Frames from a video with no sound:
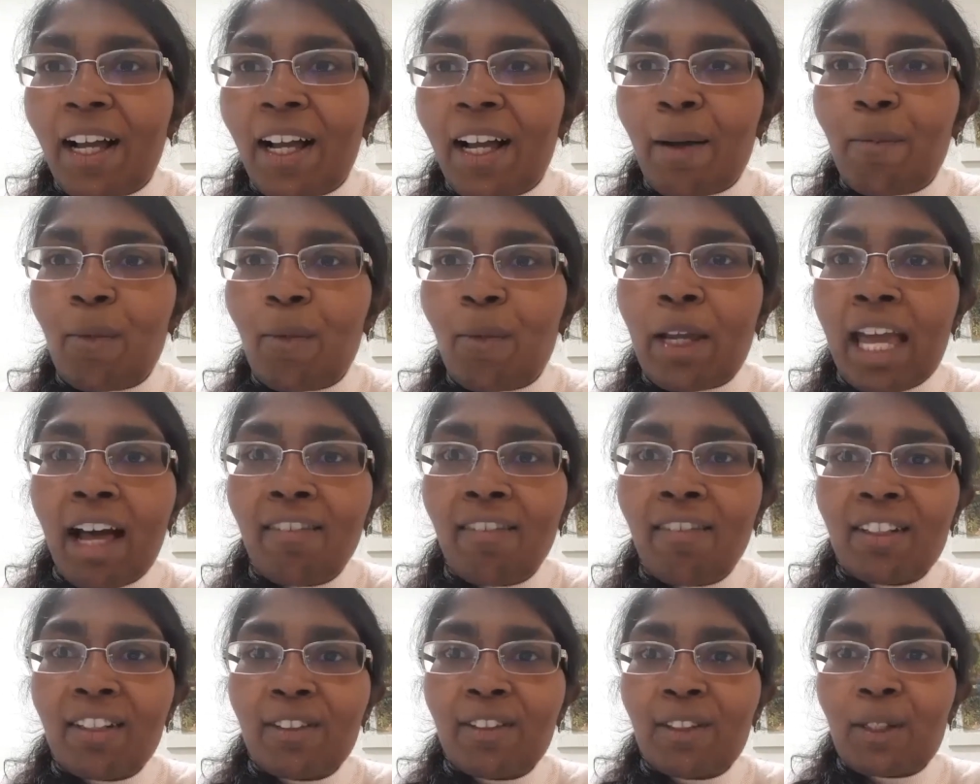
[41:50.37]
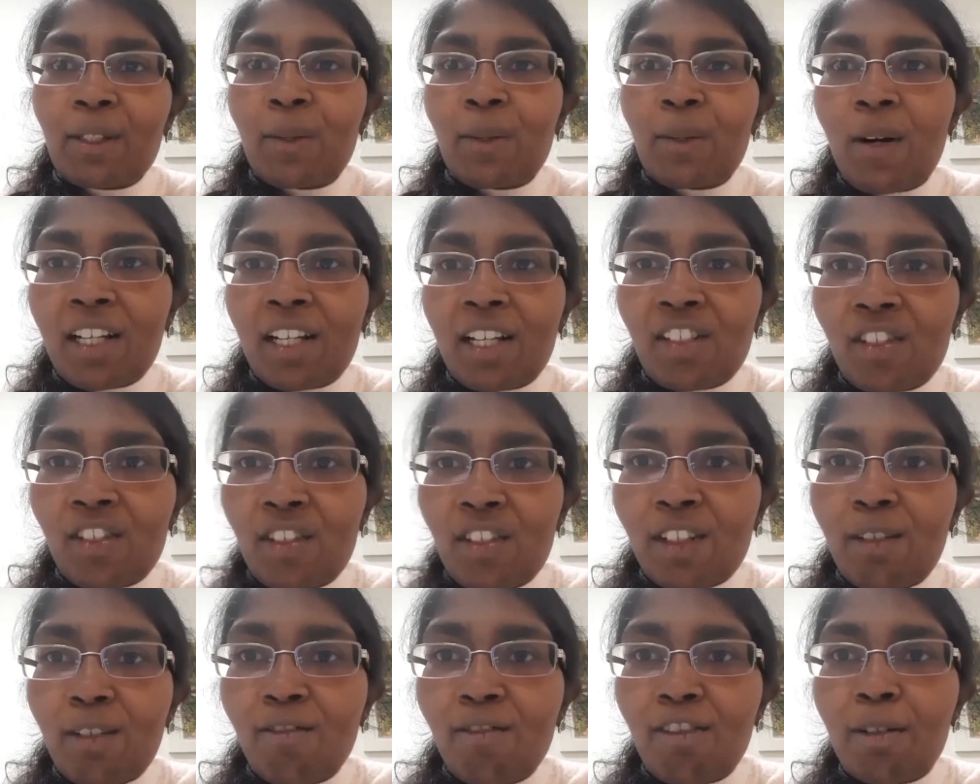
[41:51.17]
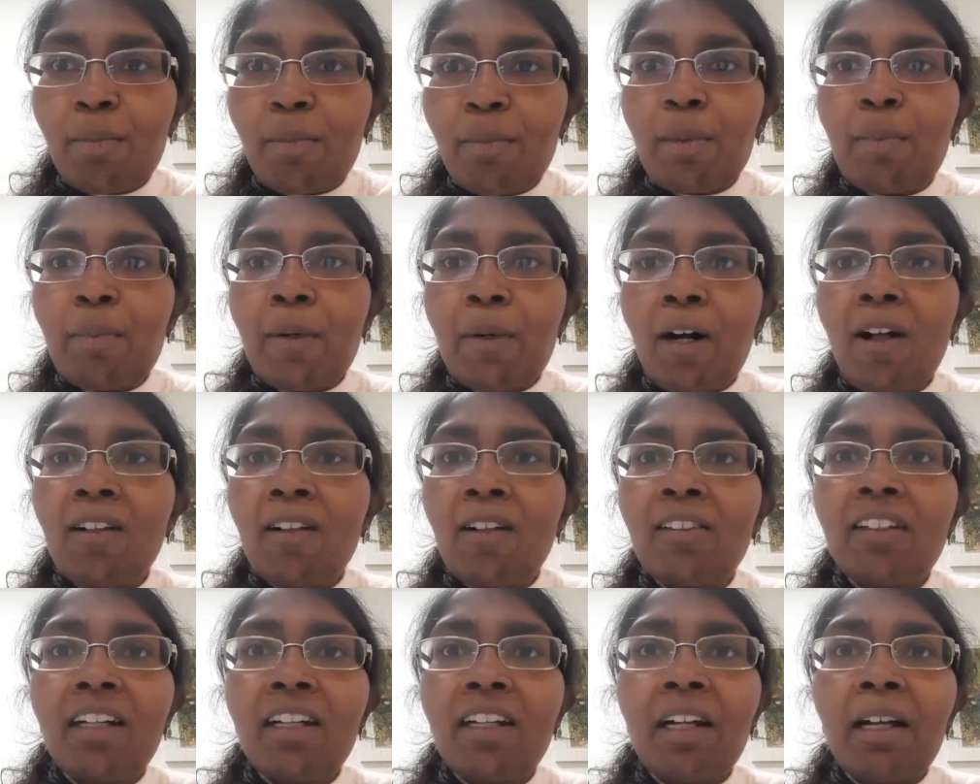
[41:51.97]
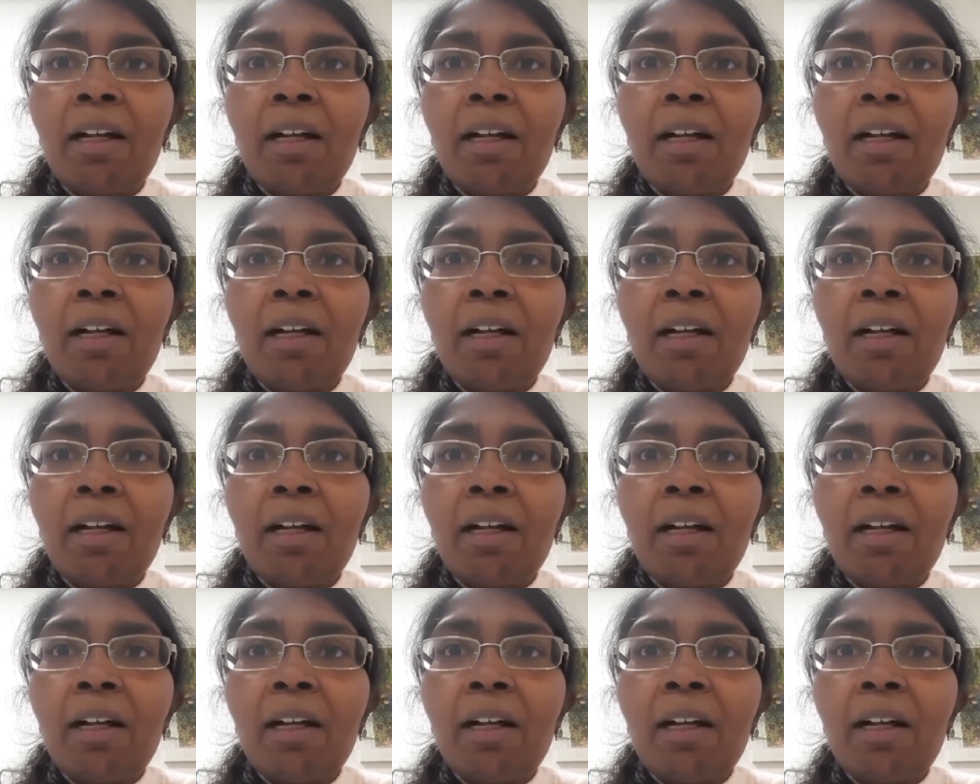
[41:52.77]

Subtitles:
We have another question from Amal.